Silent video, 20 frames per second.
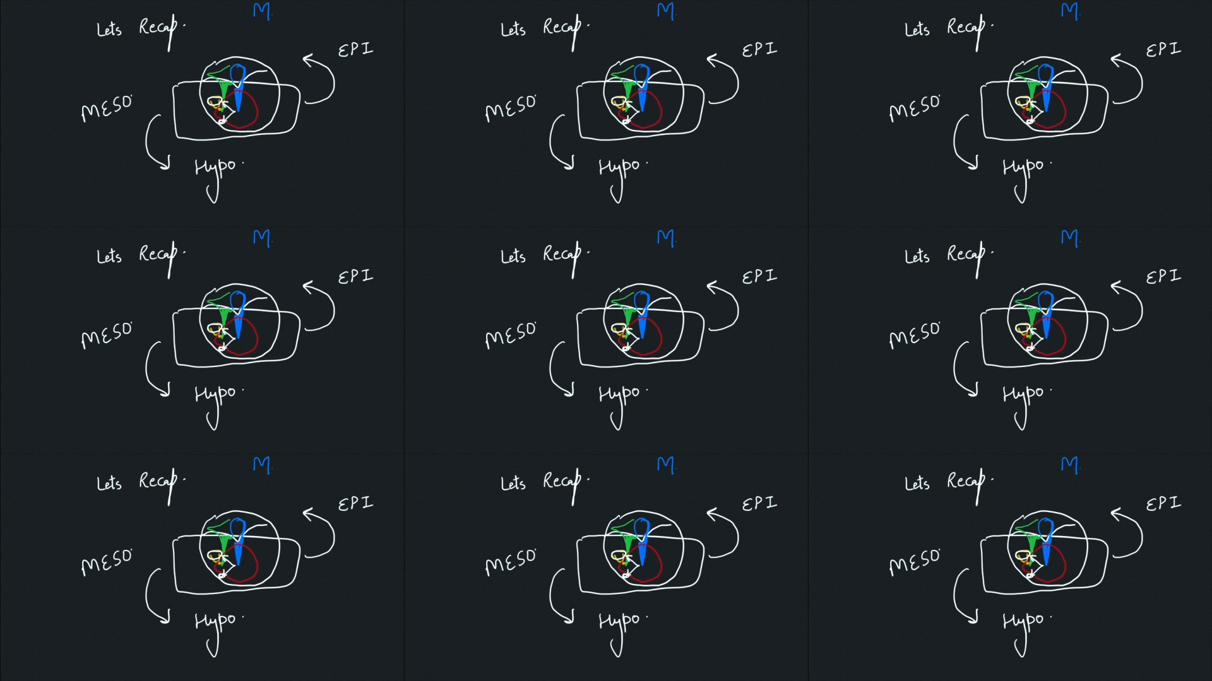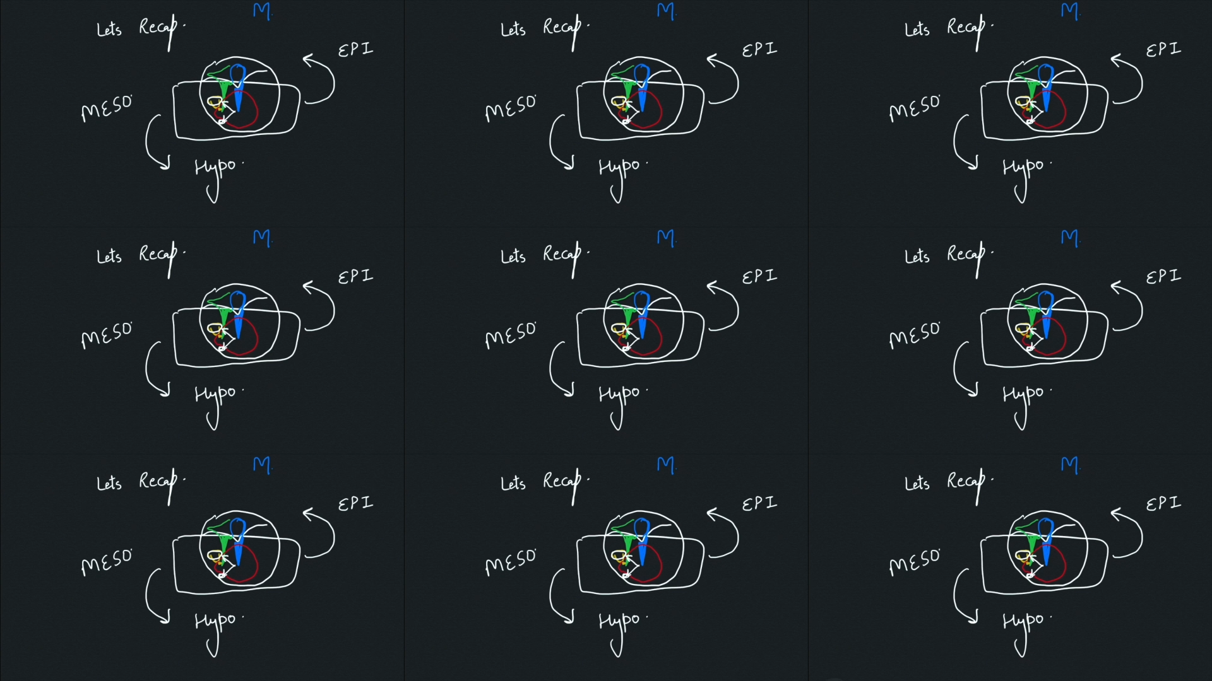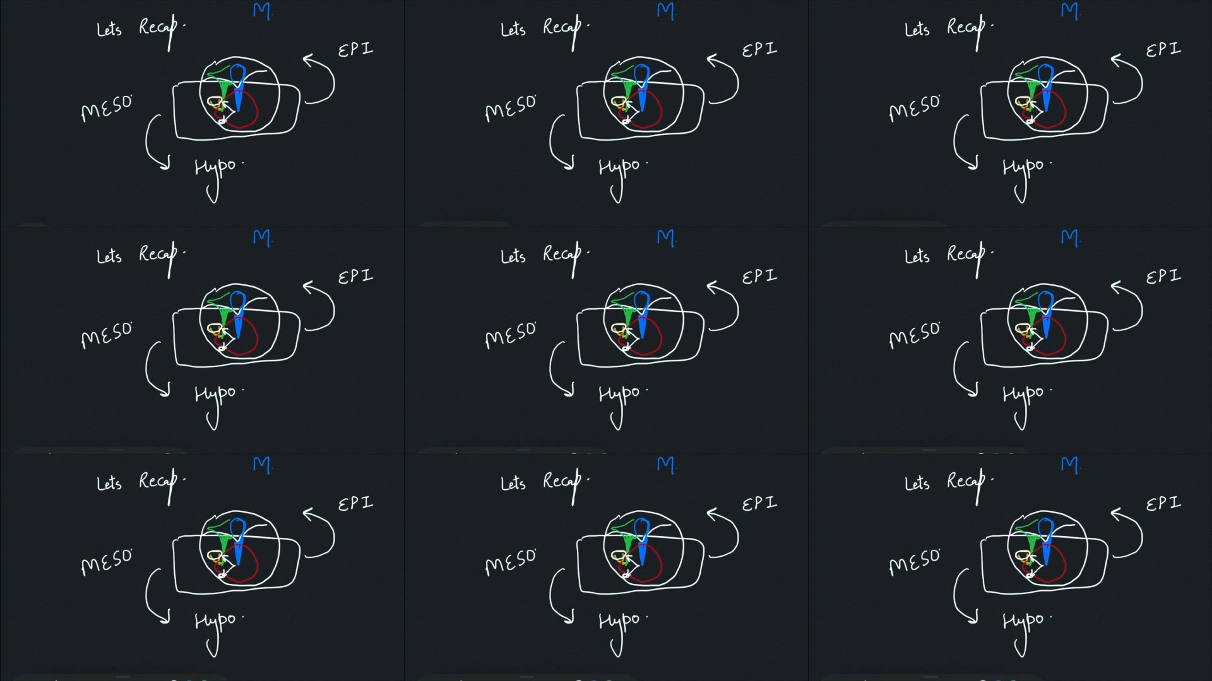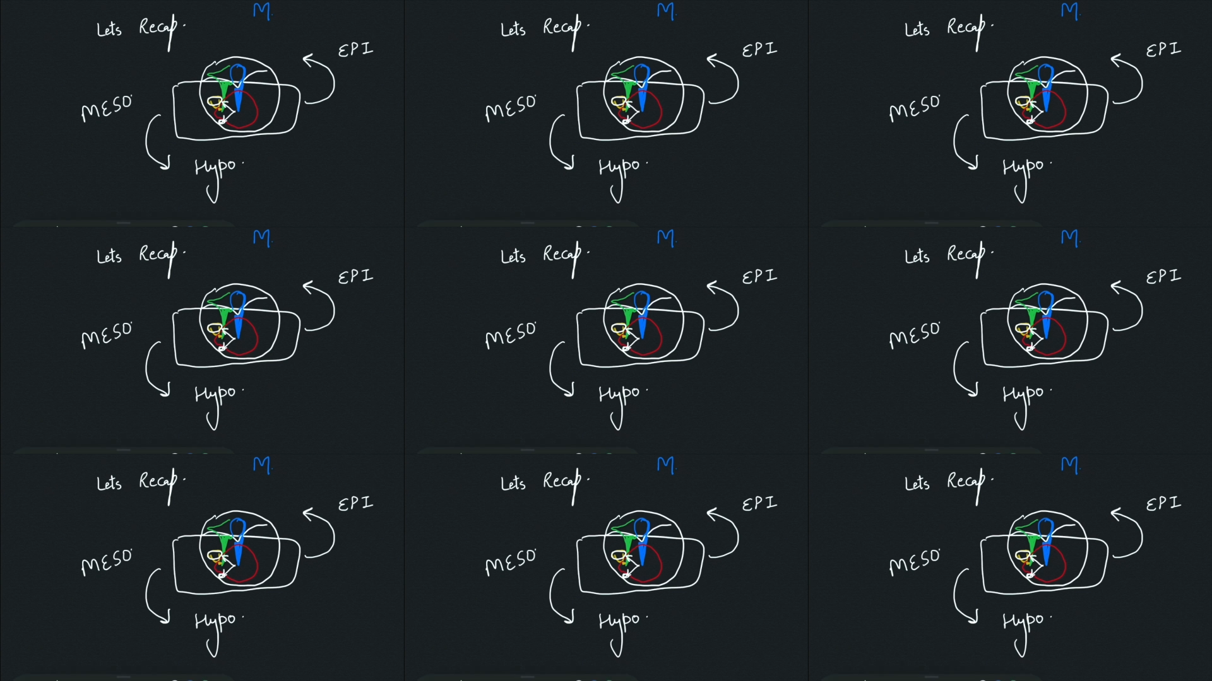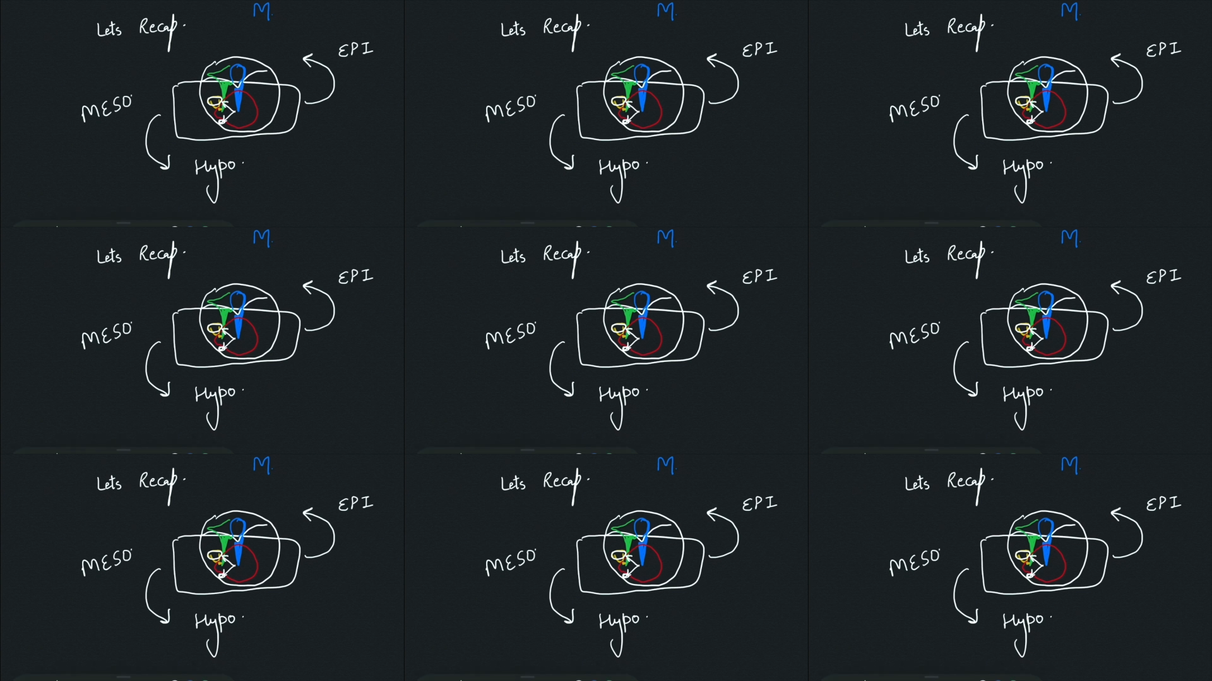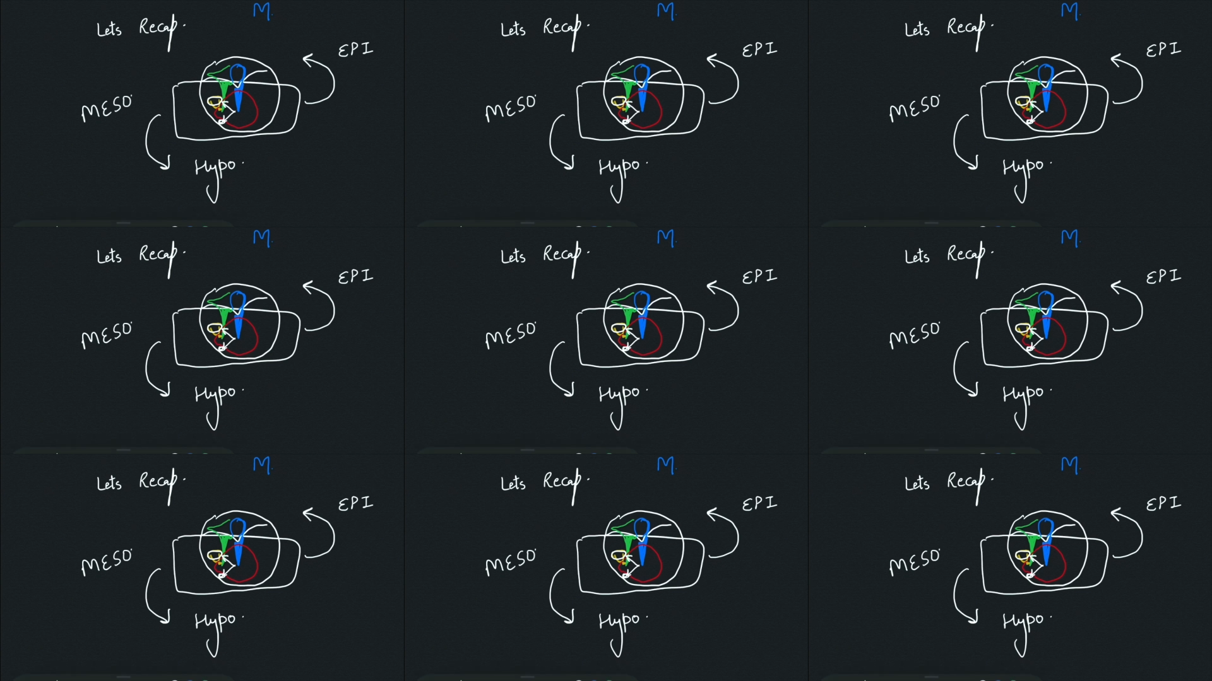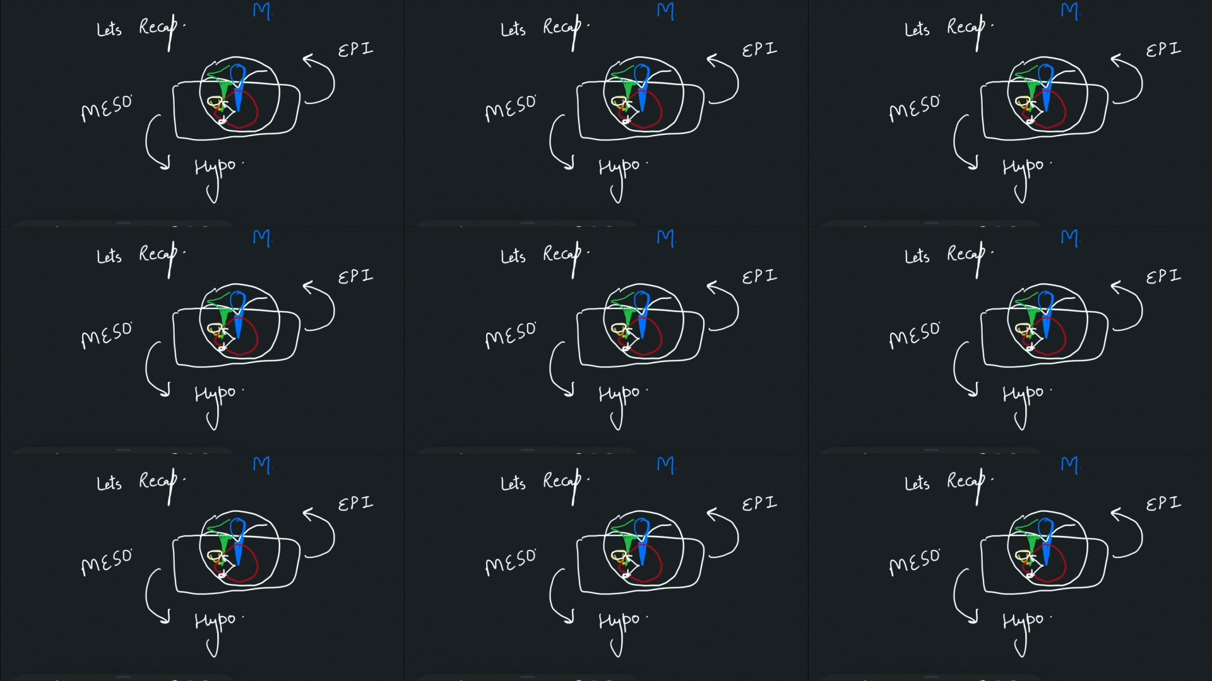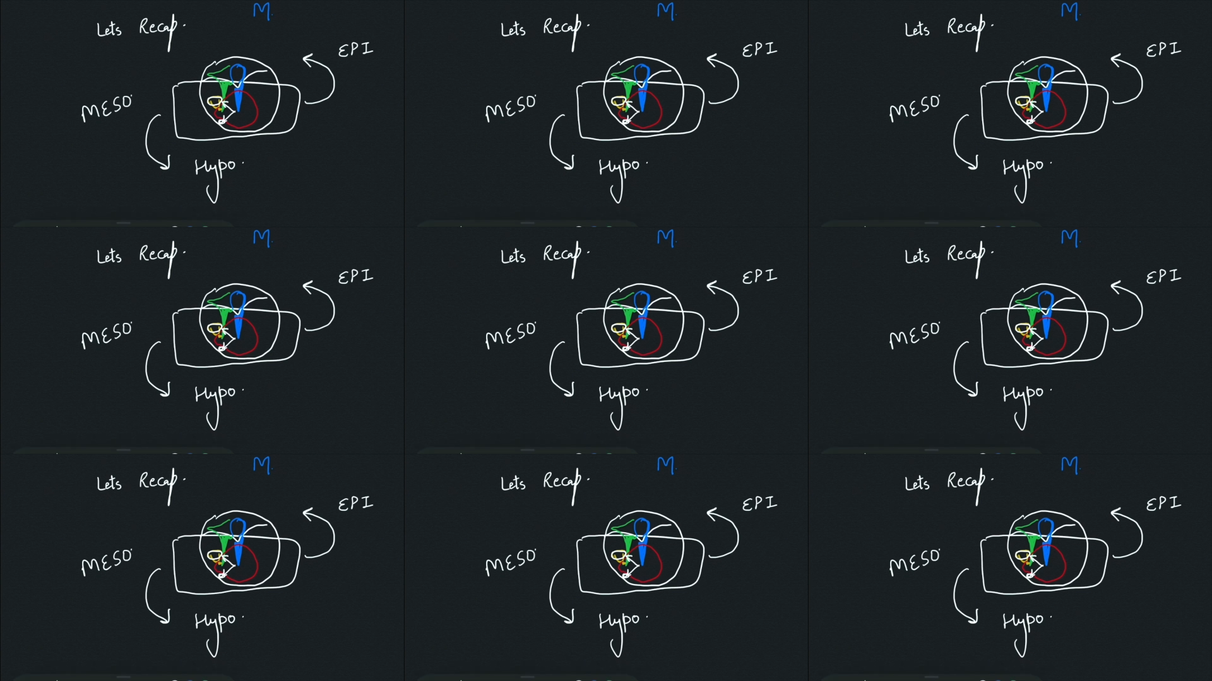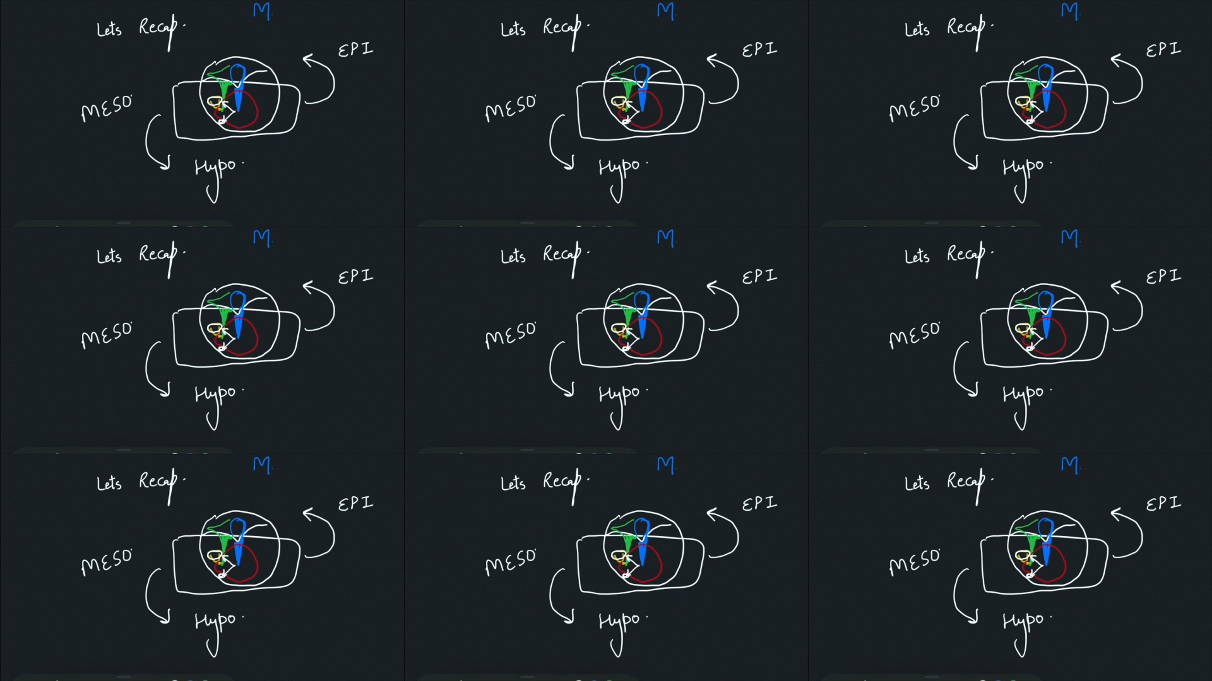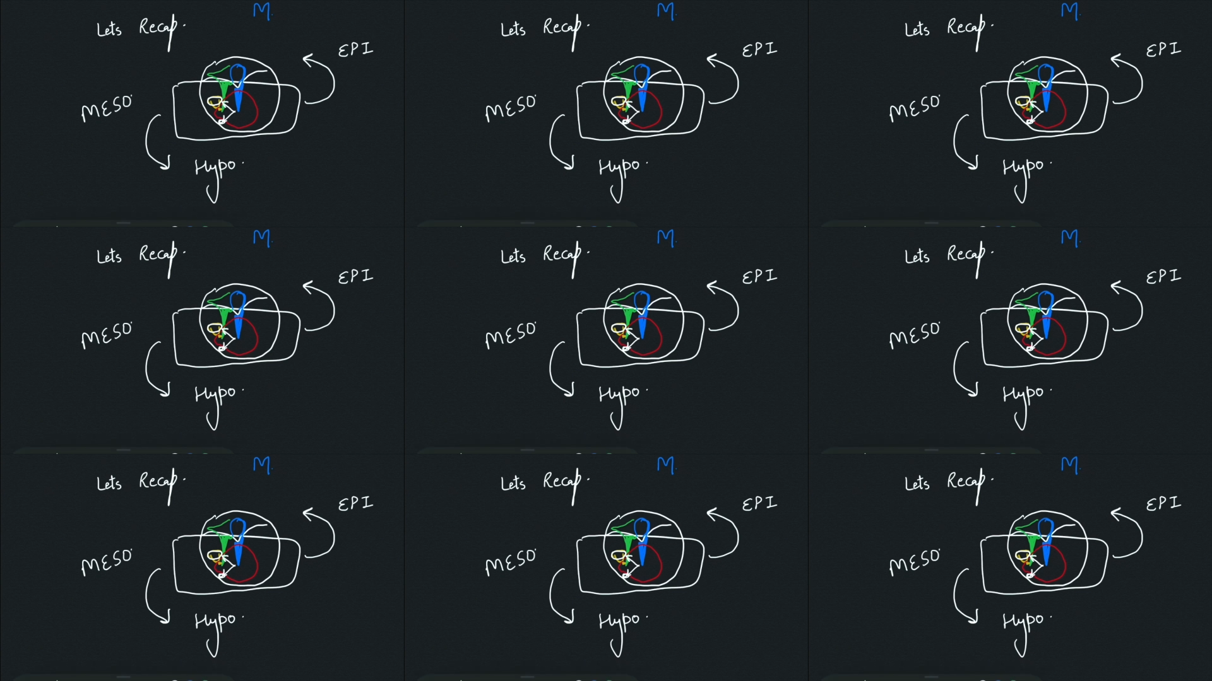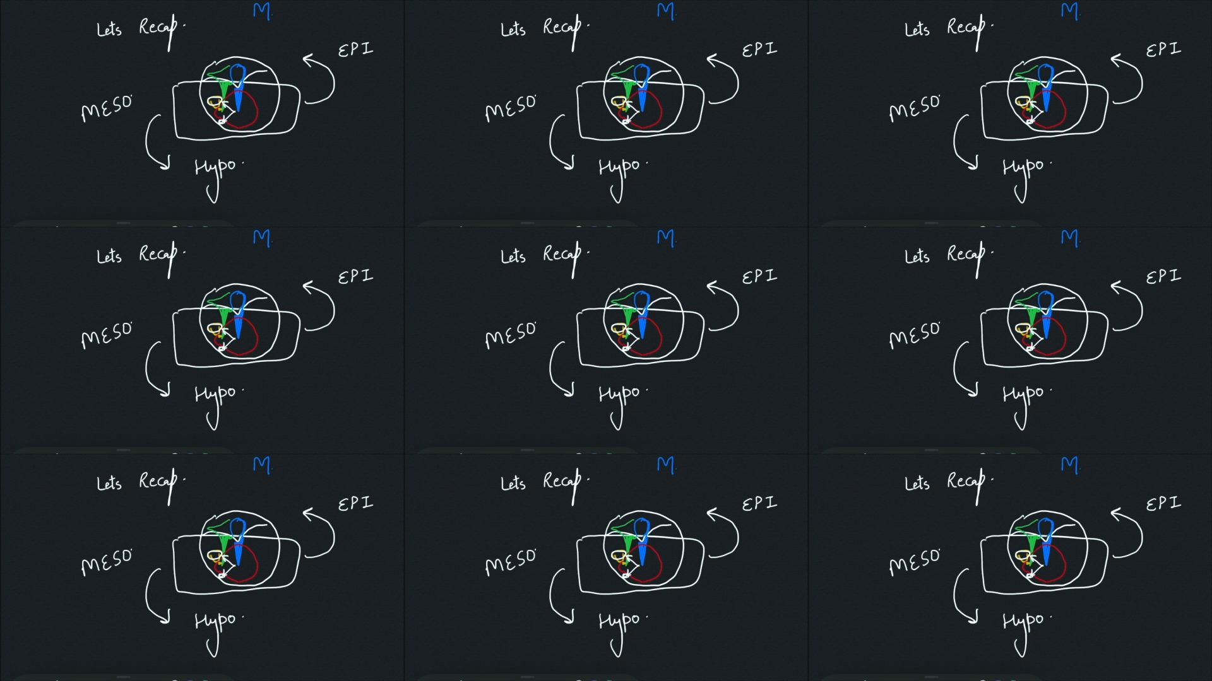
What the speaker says: Nobody's mouth can be seen.